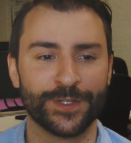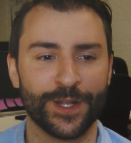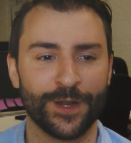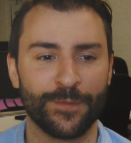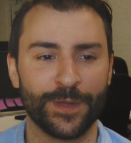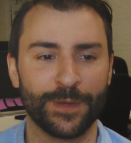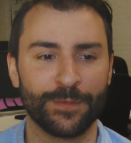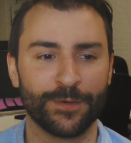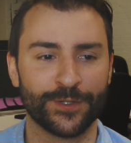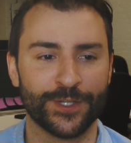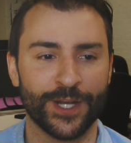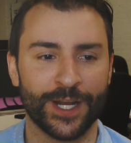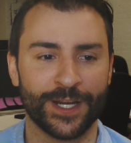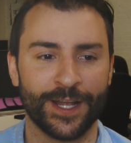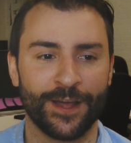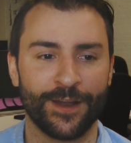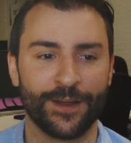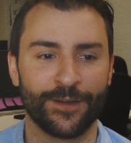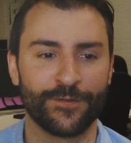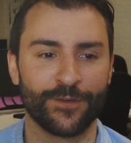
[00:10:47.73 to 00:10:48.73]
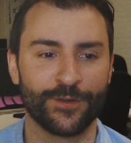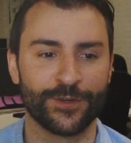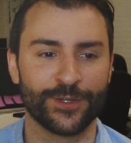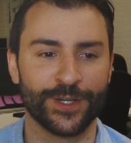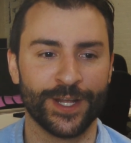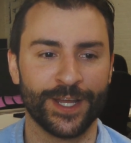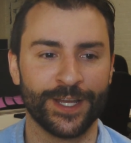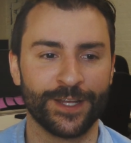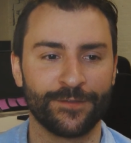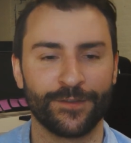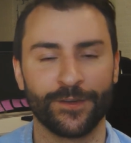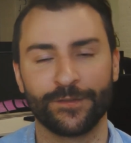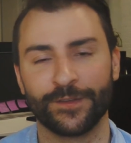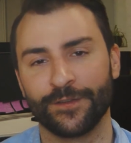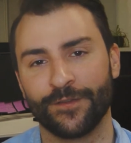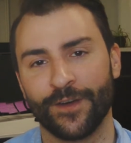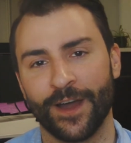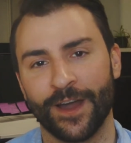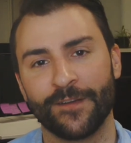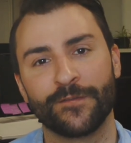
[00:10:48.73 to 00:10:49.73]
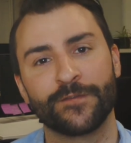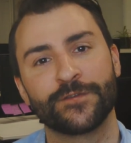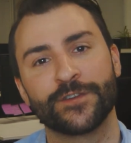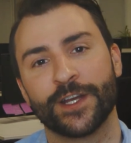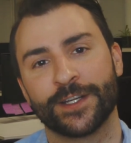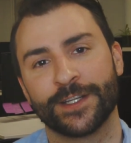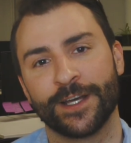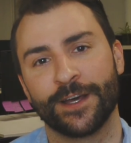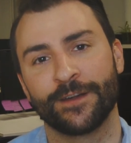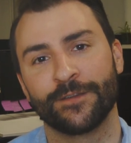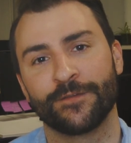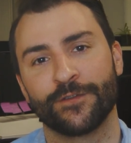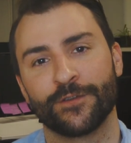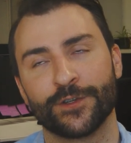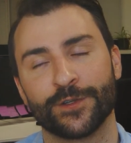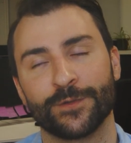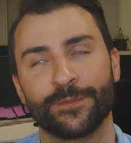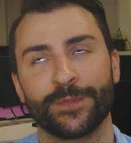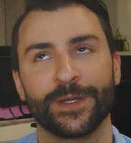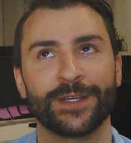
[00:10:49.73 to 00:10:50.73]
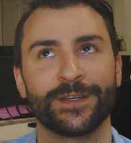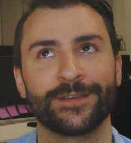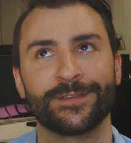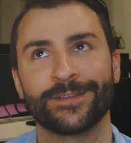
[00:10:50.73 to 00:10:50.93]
of people checked out on version A and 55 checked out on version B.